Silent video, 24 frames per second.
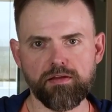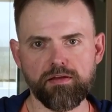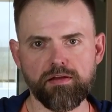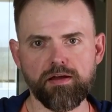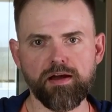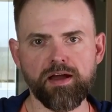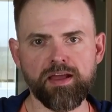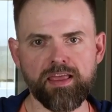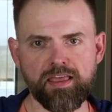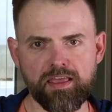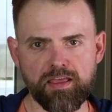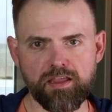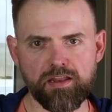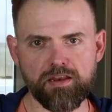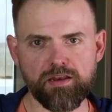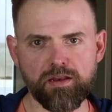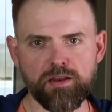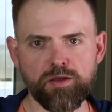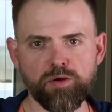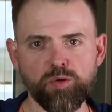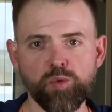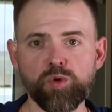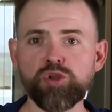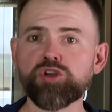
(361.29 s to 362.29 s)
Again,
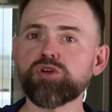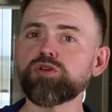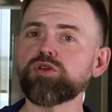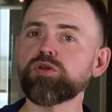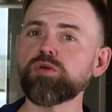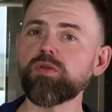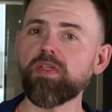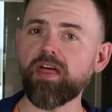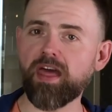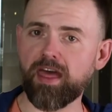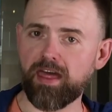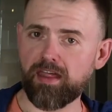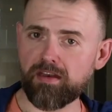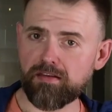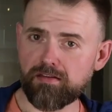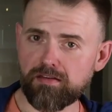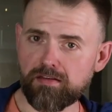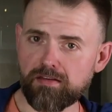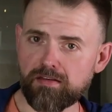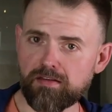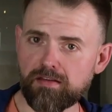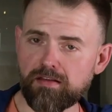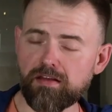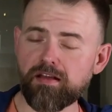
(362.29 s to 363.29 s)
when you do that,
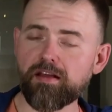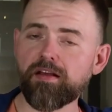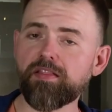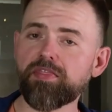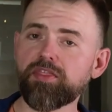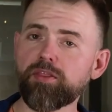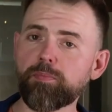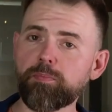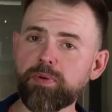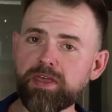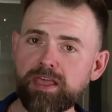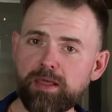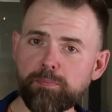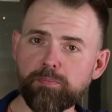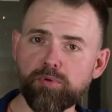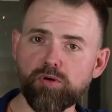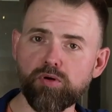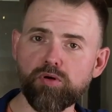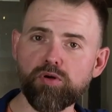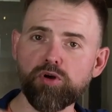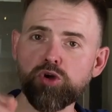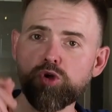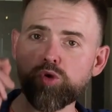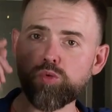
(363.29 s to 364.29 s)
the
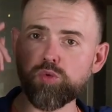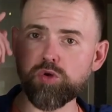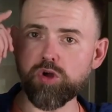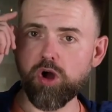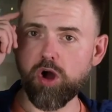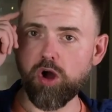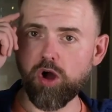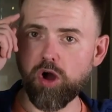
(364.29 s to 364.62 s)
people who